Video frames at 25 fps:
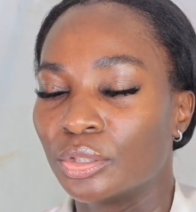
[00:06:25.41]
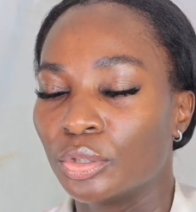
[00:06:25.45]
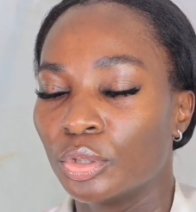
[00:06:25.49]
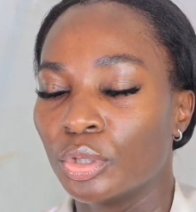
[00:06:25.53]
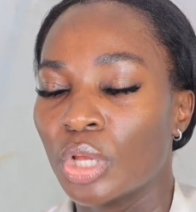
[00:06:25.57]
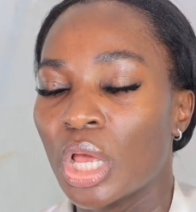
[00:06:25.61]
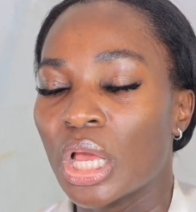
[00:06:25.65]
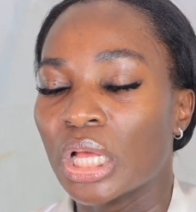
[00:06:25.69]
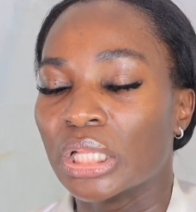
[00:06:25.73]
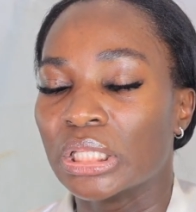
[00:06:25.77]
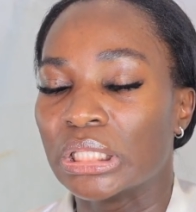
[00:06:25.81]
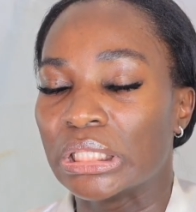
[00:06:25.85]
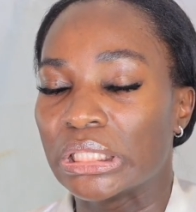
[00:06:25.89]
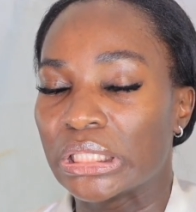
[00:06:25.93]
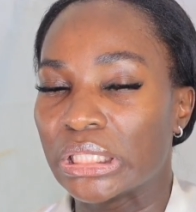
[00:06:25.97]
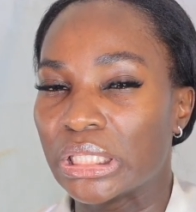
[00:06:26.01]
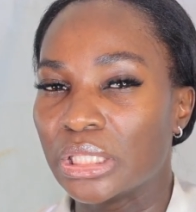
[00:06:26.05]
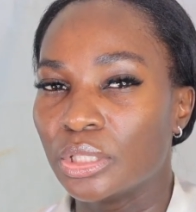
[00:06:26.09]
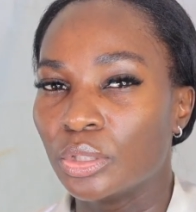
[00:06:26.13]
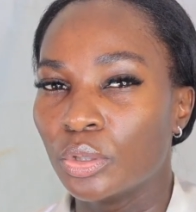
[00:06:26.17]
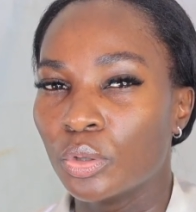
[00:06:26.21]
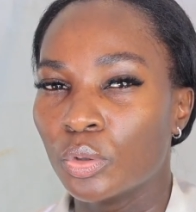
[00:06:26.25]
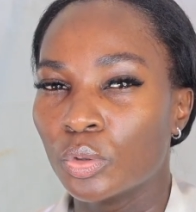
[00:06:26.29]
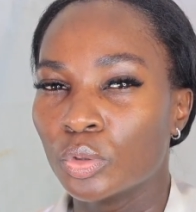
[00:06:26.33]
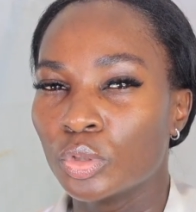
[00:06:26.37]
So the
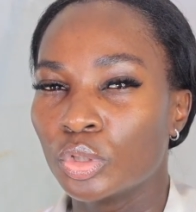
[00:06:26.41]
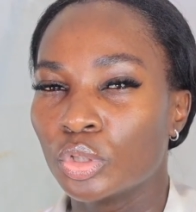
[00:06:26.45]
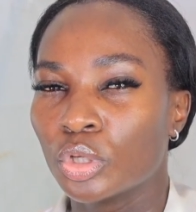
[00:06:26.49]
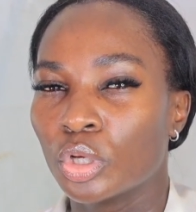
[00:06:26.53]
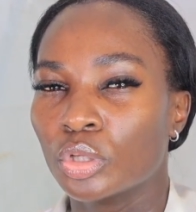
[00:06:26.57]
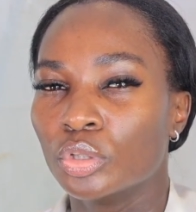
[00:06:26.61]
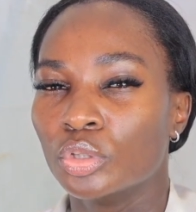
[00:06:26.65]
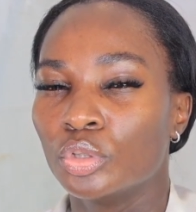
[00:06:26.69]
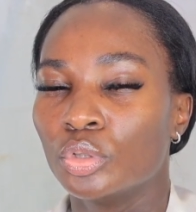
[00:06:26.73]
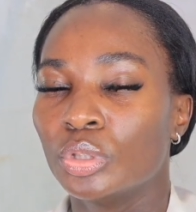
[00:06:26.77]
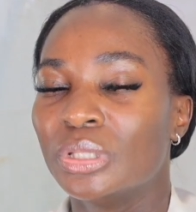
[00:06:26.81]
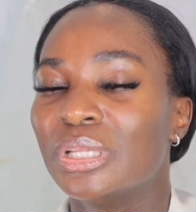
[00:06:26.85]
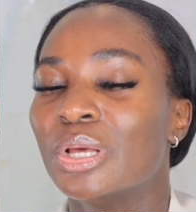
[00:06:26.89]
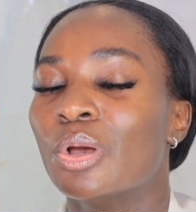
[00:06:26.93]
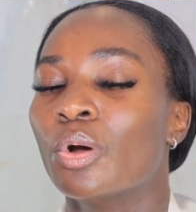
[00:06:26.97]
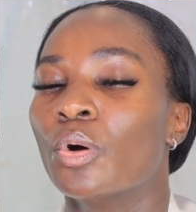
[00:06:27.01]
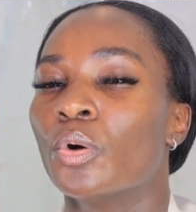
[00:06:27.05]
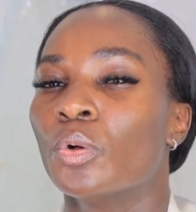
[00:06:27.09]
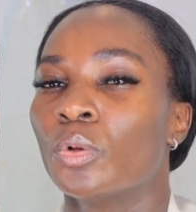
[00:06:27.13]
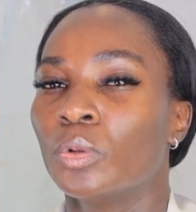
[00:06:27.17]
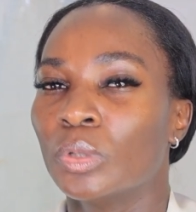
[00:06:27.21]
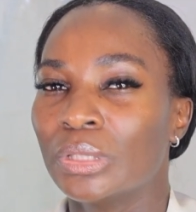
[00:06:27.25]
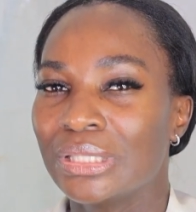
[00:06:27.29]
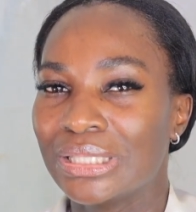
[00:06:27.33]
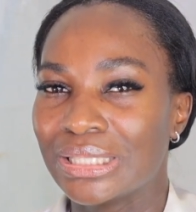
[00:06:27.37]
skin holds on to the
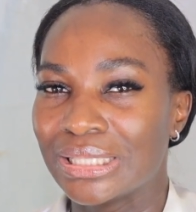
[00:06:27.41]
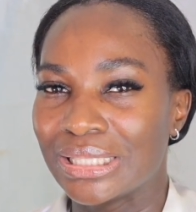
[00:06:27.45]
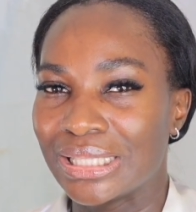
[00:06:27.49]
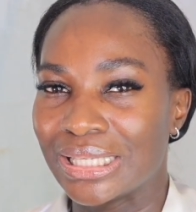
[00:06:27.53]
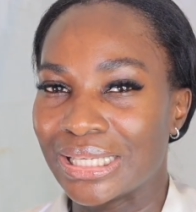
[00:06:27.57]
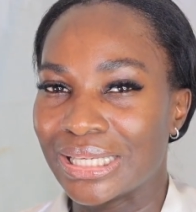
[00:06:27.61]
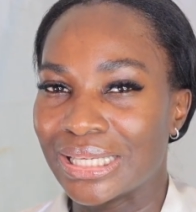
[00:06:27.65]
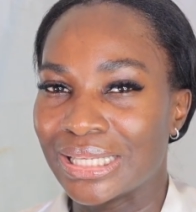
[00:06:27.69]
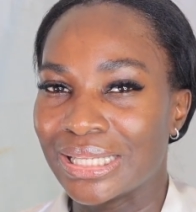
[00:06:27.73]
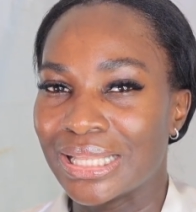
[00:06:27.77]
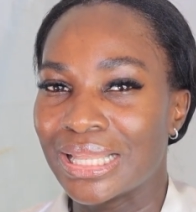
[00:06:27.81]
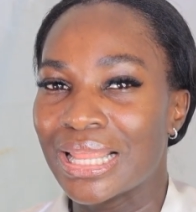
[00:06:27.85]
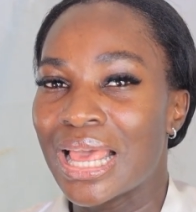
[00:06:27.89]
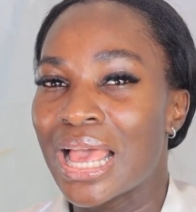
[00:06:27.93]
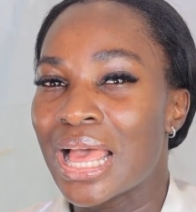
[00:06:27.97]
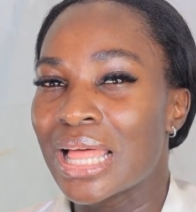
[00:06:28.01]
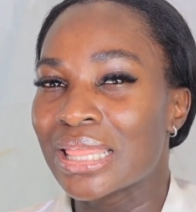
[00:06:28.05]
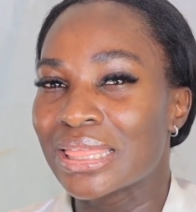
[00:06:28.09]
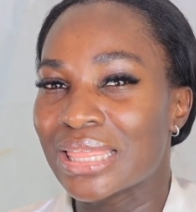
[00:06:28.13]
old skin.